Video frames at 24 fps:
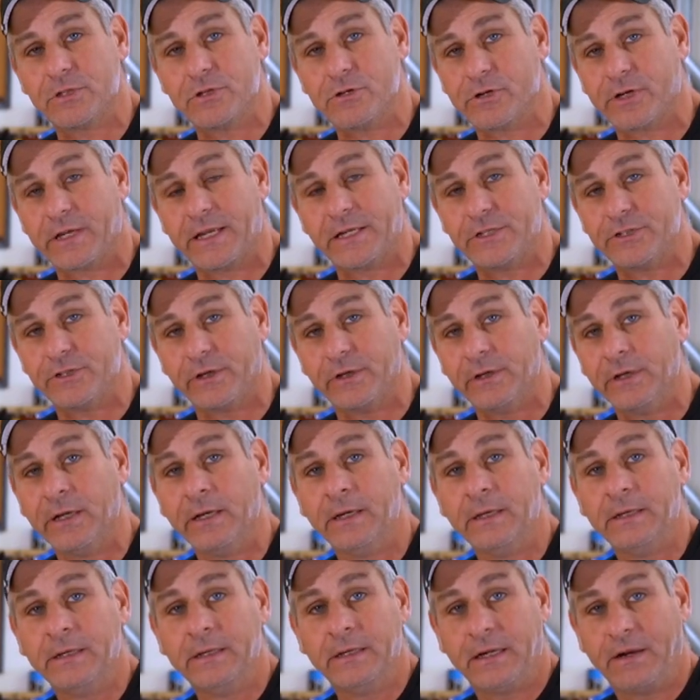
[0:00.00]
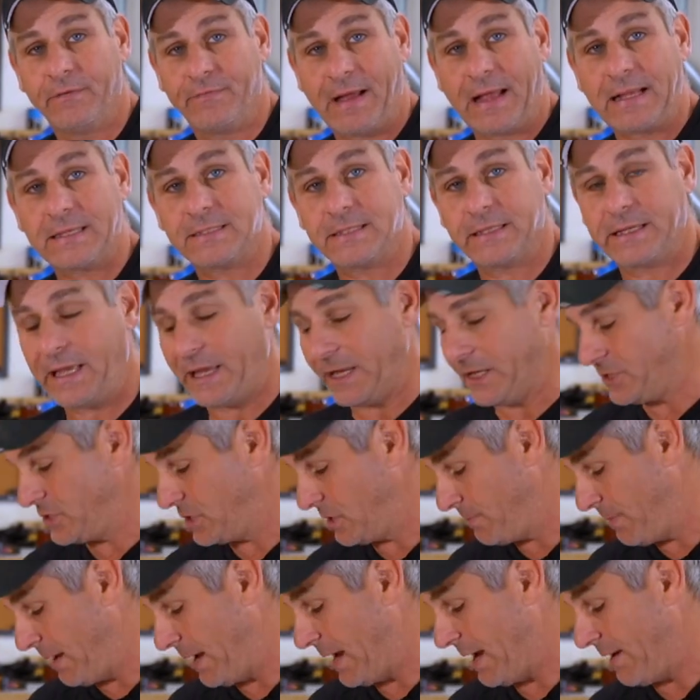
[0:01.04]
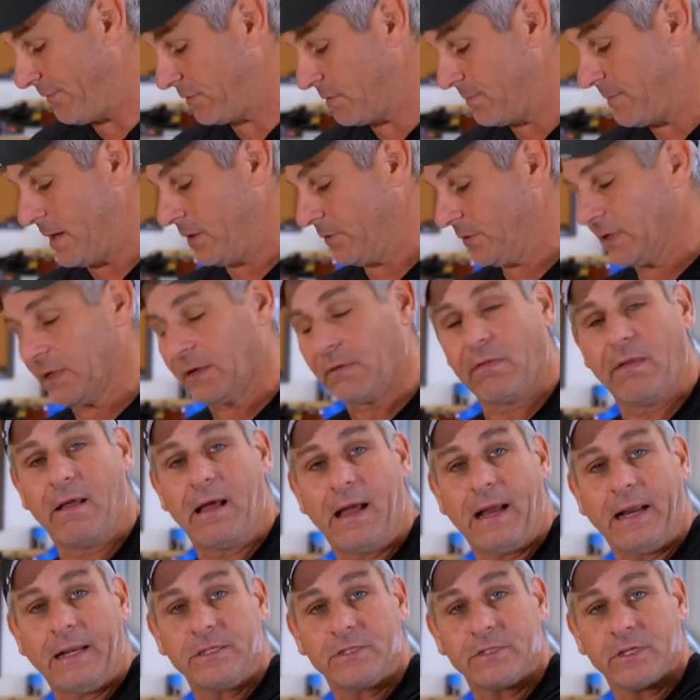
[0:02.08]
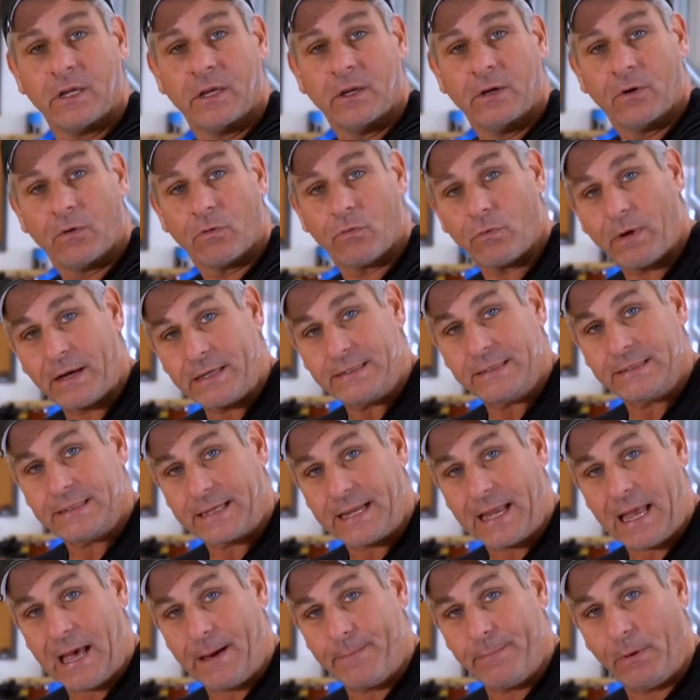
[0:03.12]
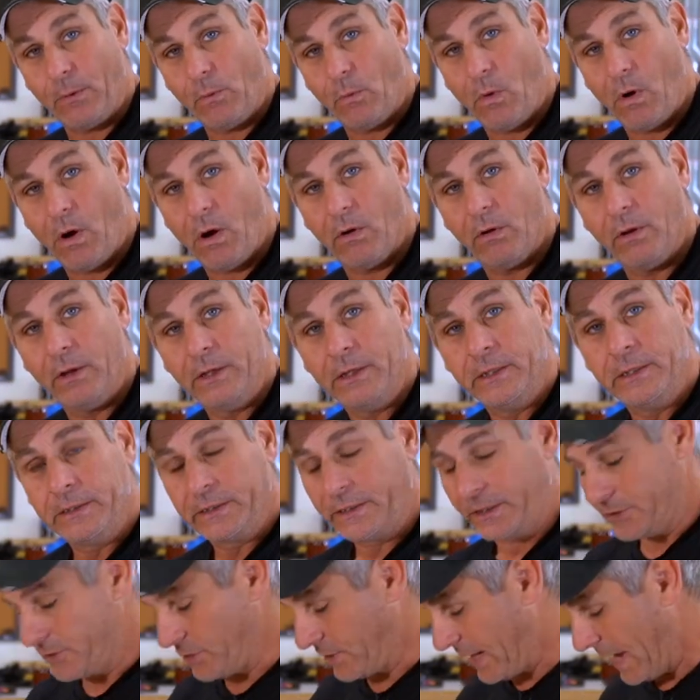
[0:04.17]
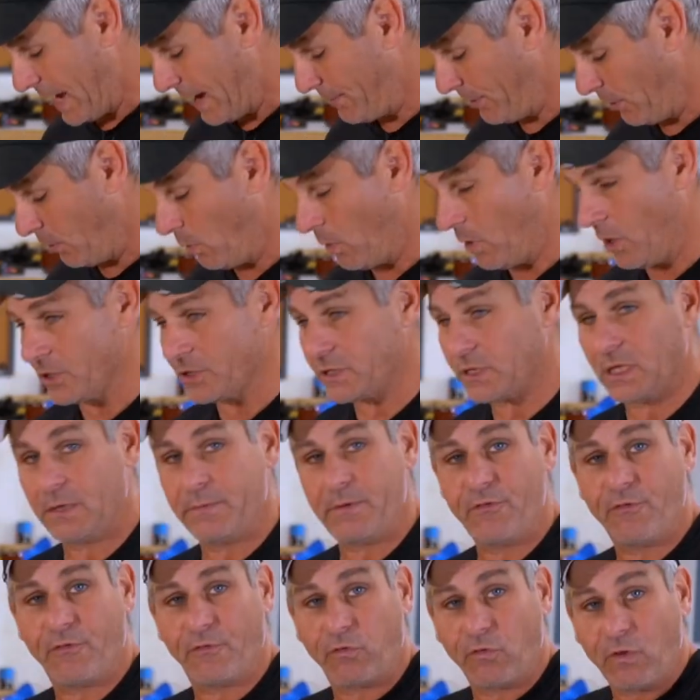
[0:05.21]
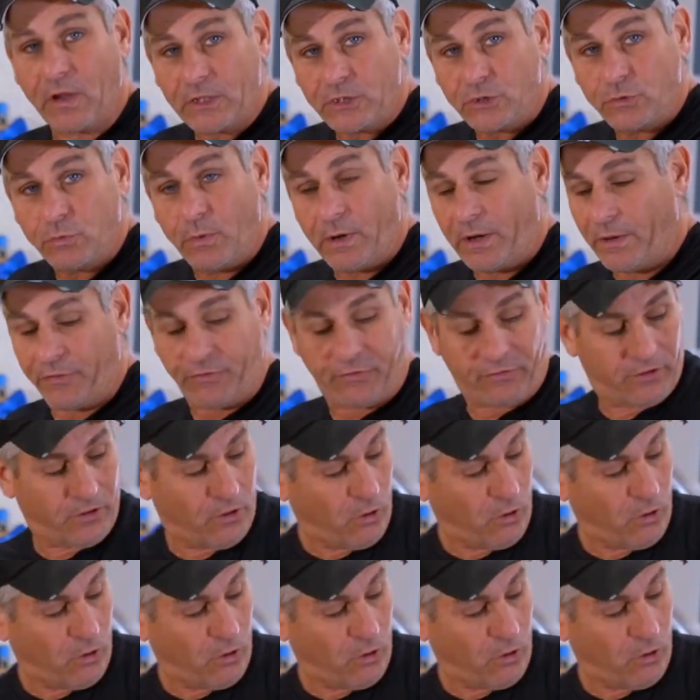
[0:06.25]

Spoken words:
in your kitchen. If that's the case, you may have to mount the glides right to the cabinet wall, because your cabinet wall is going to be flush with the